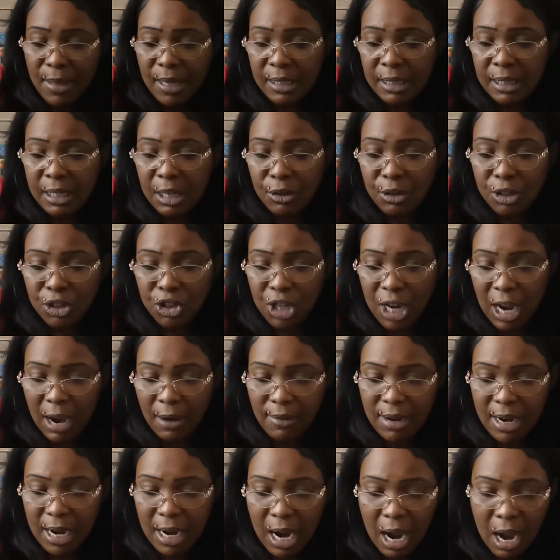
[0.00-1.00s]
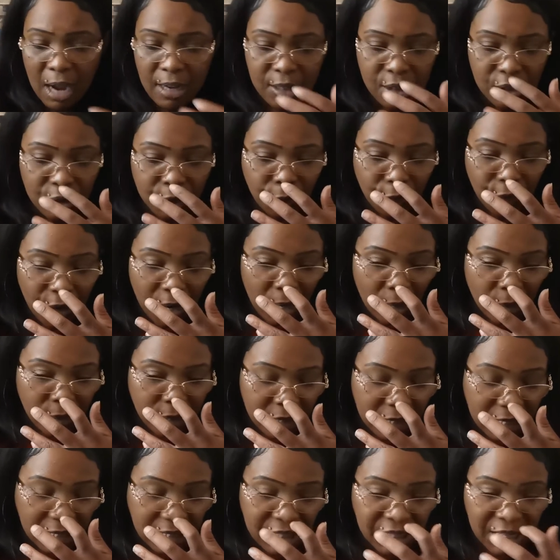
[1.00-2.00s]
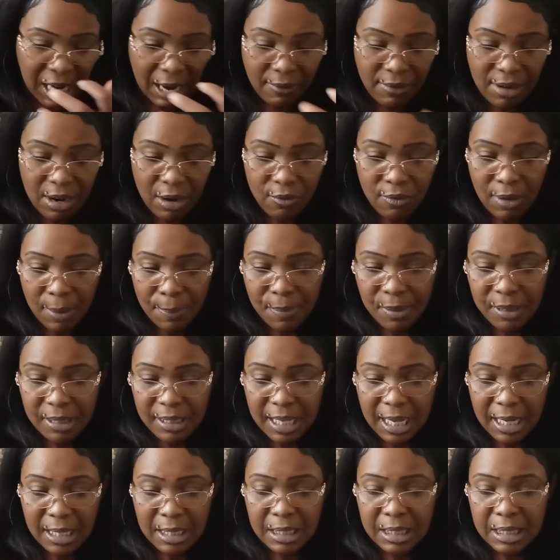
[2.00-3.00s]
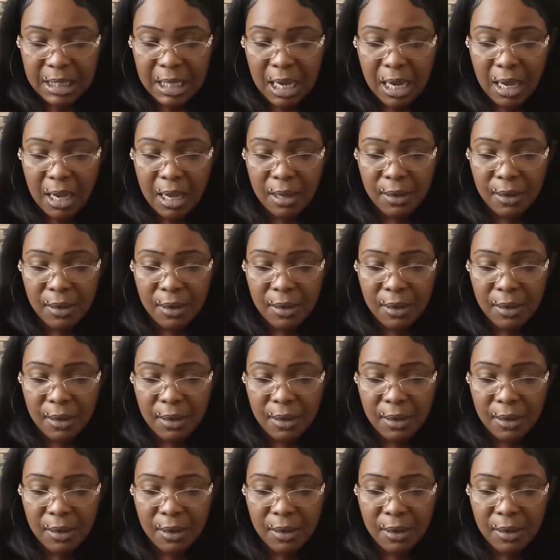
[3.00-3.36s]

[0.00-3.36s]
So the Chariot, I just feel the Chariot represents